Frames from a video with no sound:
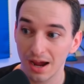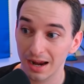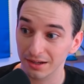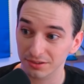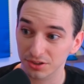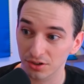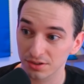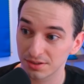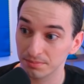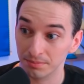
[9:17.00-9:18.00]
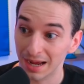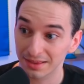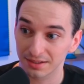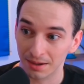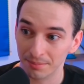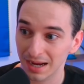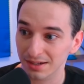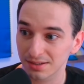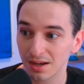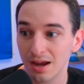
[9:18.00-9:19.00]
and it returns
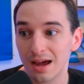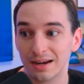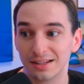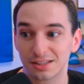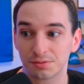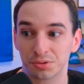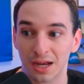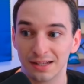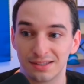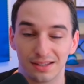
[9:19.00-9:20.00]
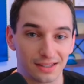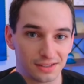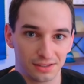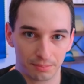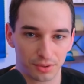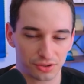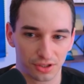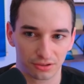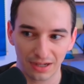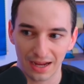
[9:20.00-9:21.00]
math.max, and it spreads this numbers
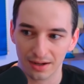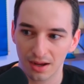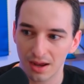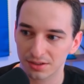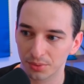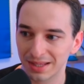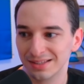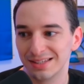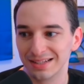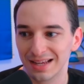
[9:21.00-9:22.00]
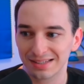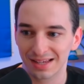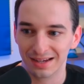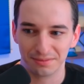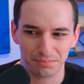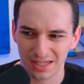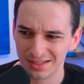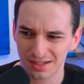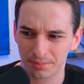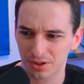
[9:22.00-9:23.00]
array. So we can see it takes in these
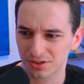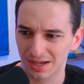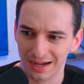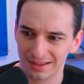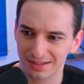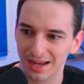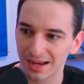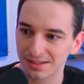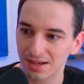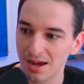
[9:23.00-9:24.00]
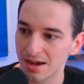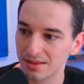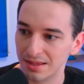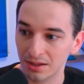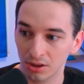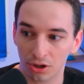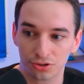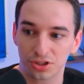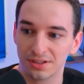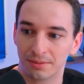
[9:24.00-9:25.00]
numbers, and in this case, the
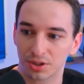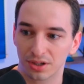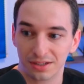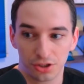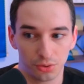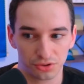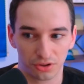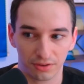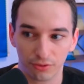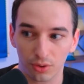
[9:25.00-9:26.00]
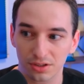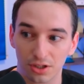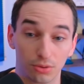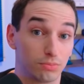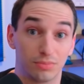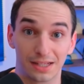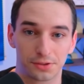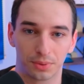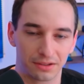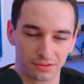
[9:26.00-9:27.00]
largest number is 204, so that's
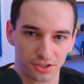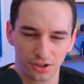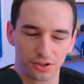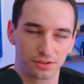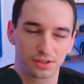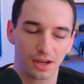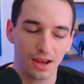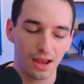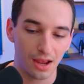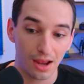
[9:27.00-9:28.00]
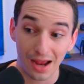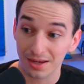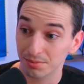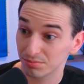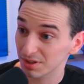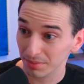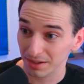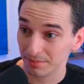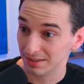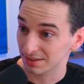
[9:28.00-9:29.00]
what it returns. And somebody
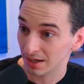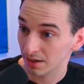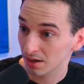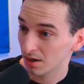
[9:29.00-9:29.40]
might say,